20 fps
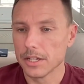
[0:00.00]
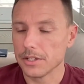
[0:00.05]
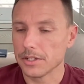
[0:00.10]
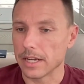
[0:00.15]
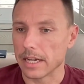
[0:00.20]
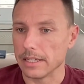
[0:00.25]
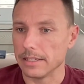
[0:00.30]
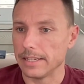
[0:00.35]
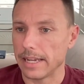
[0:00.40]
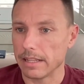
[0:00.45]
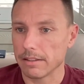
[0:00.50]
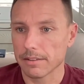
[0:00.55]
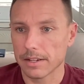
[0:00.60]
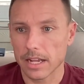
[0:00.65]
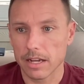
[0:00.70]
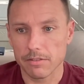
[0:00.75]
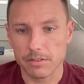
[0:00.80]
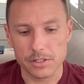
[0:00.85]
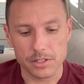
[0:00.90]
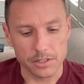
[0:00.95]
You got Dalen
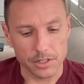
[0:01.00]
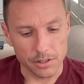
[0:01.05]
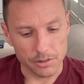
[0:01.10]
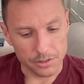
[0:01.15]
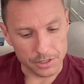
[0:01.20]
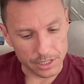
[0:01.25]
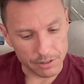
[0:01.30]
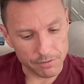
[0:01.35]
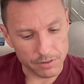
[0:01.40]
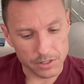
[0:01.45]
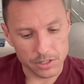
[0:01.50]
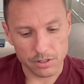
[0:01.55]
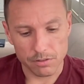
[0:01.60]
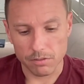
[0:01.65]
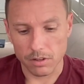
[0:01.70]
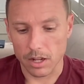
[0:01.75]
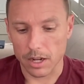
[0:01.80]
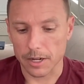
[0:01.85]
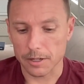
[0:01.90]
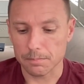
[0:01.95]
Evans, another defensive
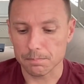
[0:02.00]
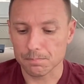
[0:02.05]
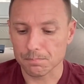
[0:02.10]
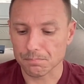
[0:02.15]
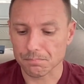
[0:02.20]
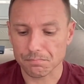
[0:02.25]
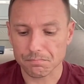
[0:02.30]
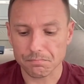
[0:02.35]
line.